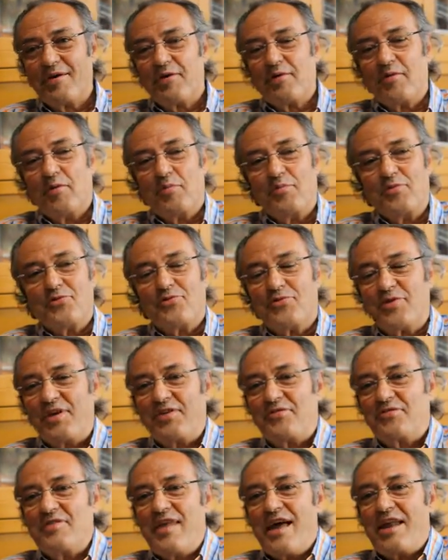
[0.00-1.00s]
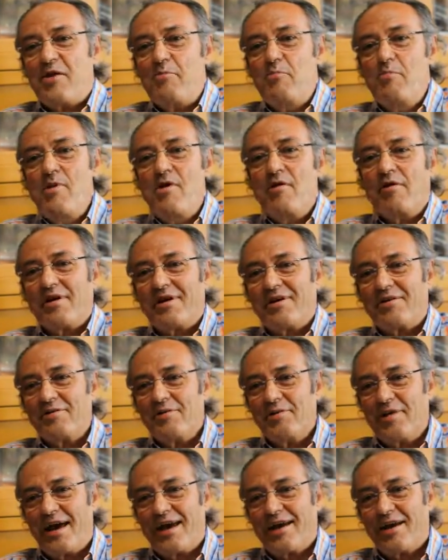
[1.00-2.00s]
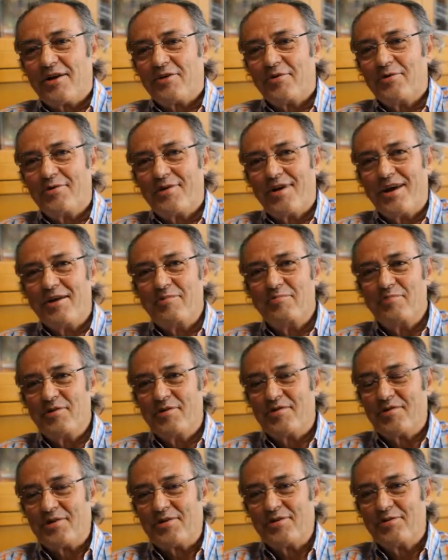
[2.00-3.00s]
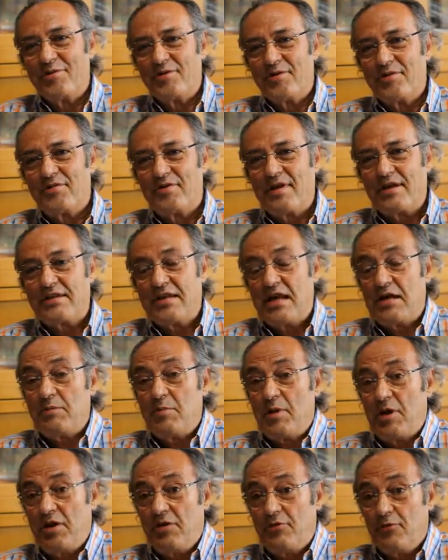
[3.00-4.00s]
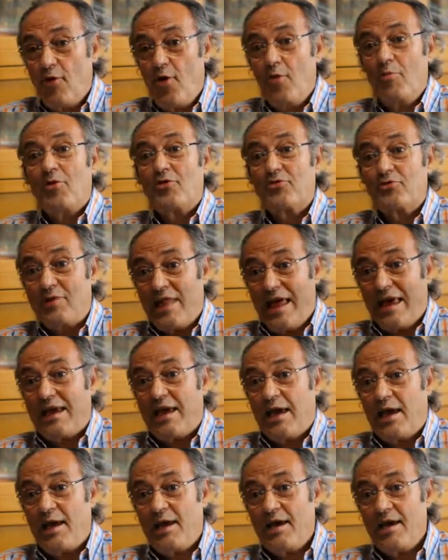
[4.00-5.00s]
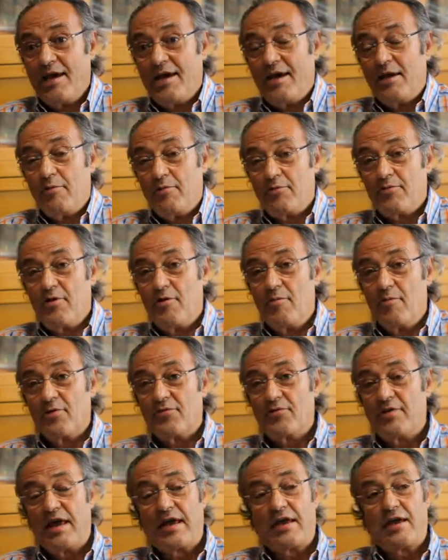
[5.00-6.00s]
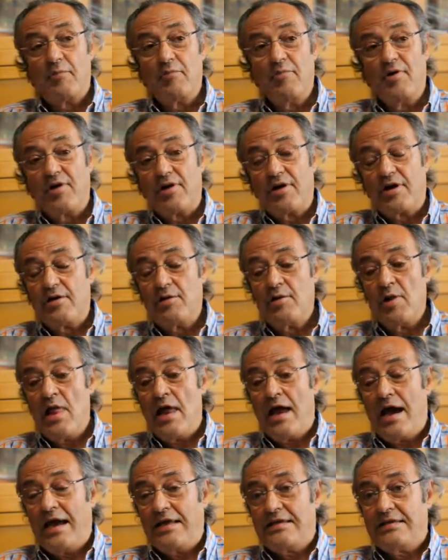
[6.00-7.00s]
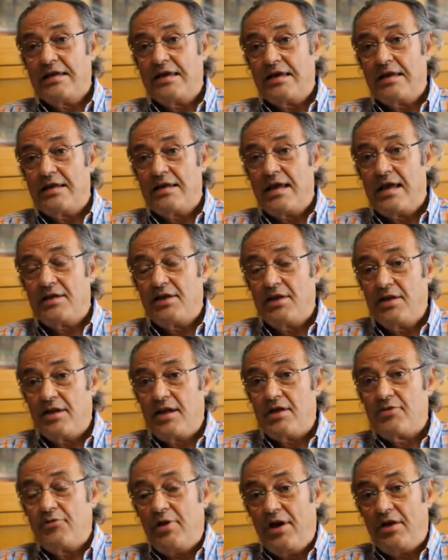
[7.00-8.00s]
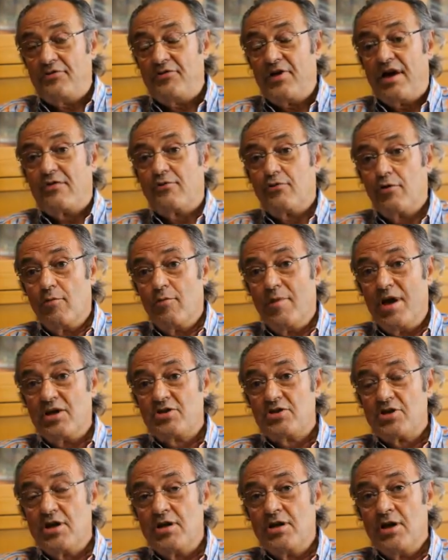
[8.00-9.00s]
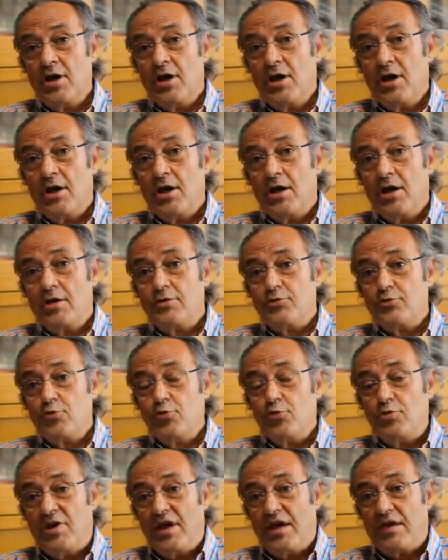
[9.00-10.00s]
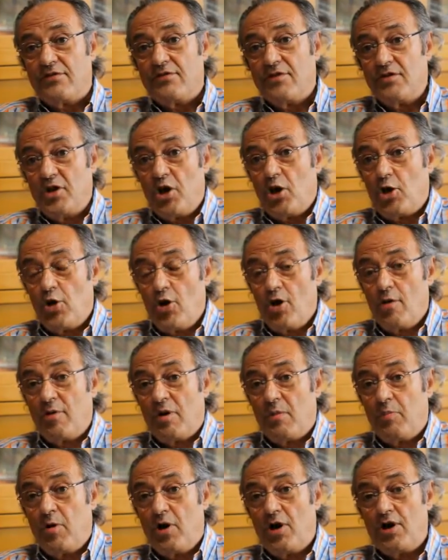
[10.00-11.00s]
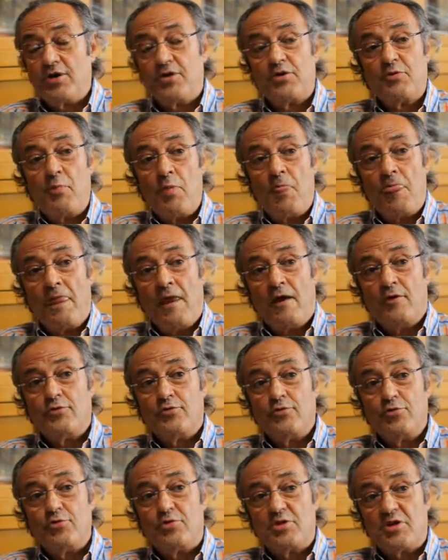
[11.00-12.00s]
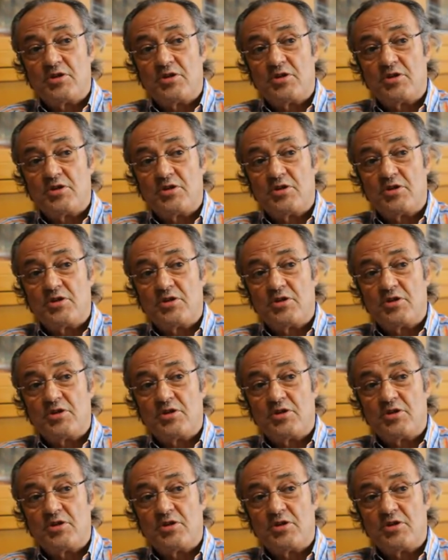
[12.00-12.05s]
Obviously it's not a miracle like a Korean miracle or like that, but it was almost like a miracle. I think in that great transformation, two things in the economic part, two